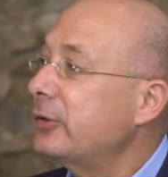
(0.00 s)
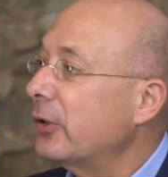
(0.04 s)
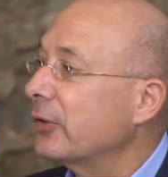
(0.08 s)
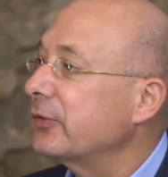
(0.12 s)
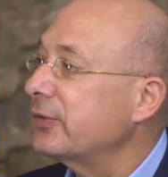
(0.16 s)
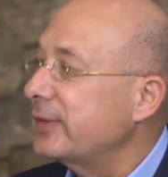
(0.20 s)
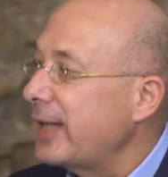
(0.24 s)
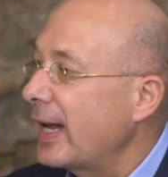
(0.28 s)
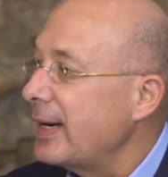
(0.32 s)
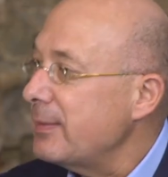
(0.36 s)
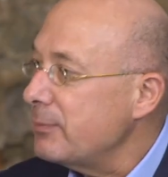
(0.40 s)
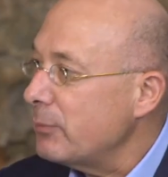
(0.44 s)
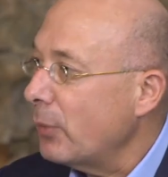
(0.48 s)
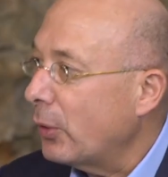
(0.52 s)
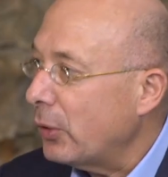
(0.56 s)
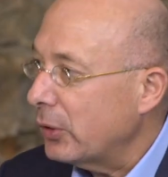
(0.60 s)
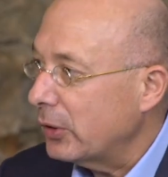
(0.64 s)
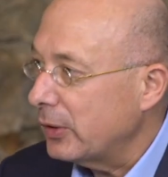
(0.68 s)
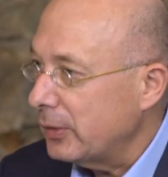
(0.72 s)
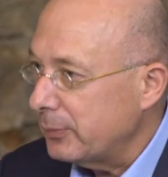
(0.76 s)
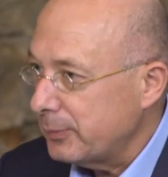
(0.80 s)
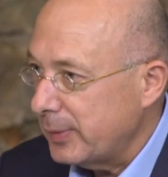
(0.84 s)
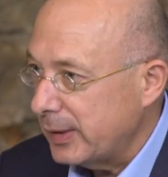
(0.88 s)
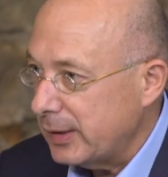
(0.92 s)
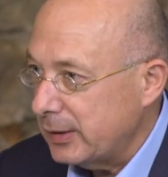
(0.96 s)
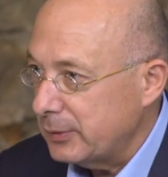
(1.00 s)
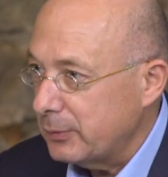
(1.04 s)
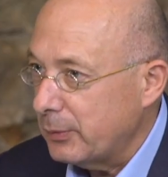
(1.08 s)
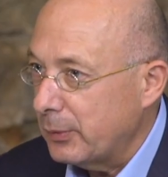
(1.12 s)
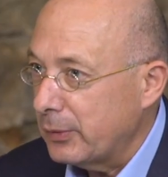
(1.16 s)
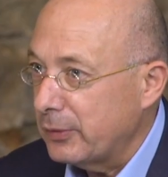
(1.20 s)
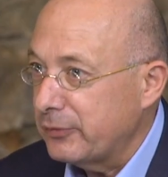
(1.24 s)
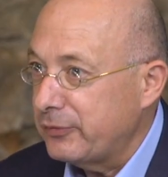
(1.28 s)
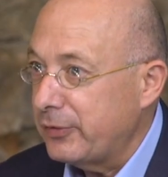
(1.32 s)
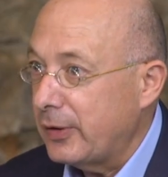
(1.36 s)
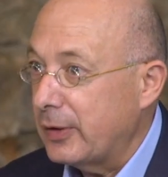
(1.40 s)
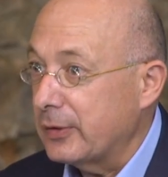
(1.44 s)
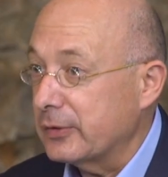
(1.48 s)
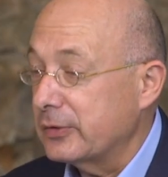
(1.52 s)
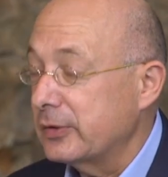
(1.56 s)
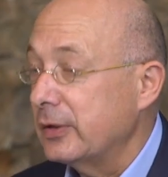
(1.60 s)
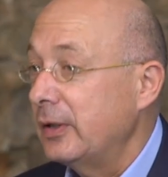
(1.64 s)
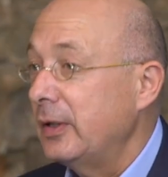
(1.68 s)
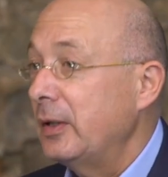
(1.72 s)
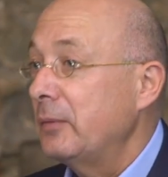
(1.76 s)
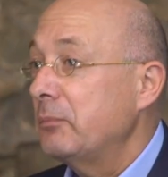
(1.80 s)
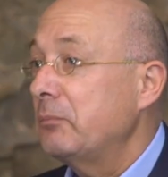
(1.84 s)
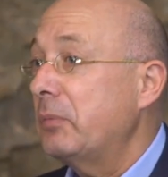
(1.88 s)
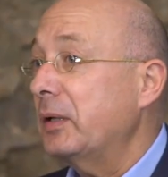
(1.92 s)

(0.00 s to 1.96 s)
got 10 million more votes.